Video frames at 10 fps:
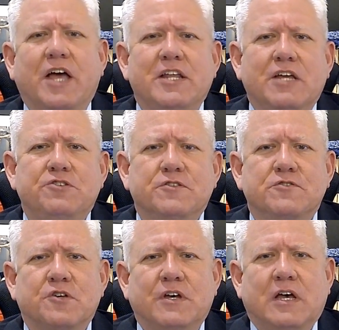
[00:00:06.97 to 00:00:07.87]
Nations.
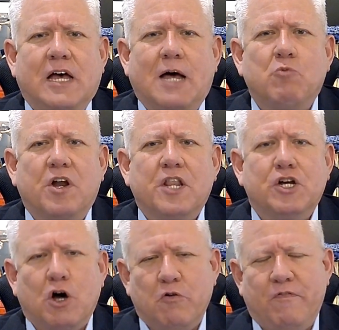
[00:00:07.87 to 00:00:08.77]
I'm one of the
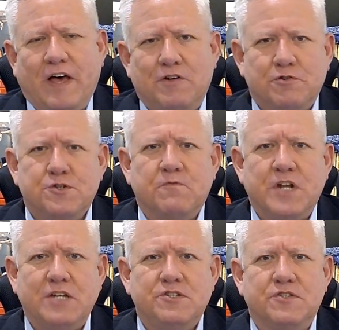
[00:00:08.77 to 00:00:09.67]
co-founders of
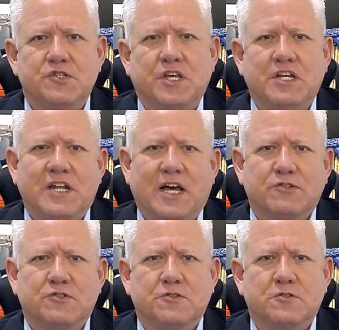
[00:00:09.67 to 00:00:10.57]
Nations
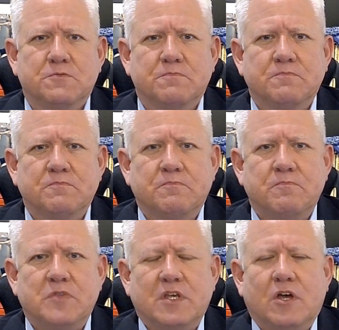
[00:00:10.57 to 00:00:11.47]
Indexes.
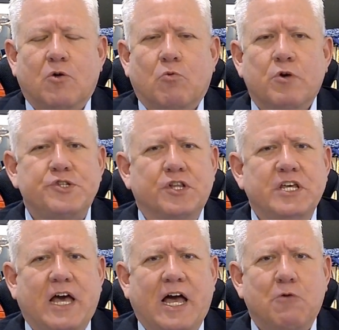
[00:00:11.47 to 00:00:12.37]
Recently,
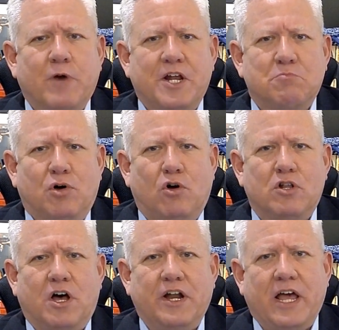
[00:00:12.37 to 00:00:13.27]
I ran a poll
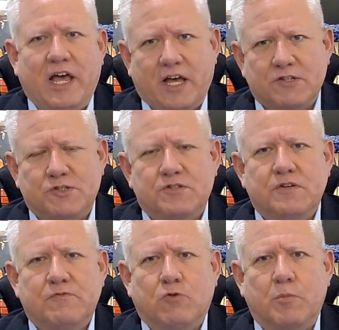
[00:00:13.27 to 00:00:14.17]
on X,
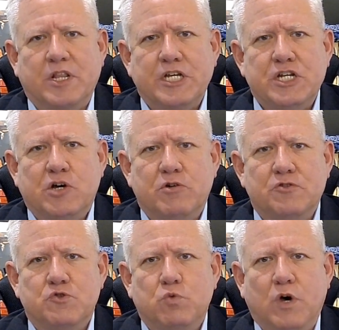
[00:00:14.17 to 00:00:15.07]
formerly known as
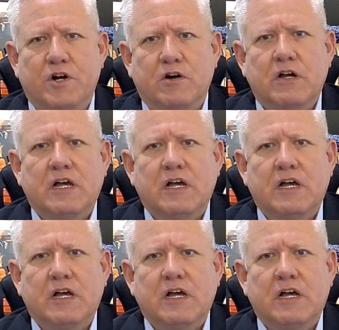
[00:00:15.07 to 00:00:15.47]
Twitter,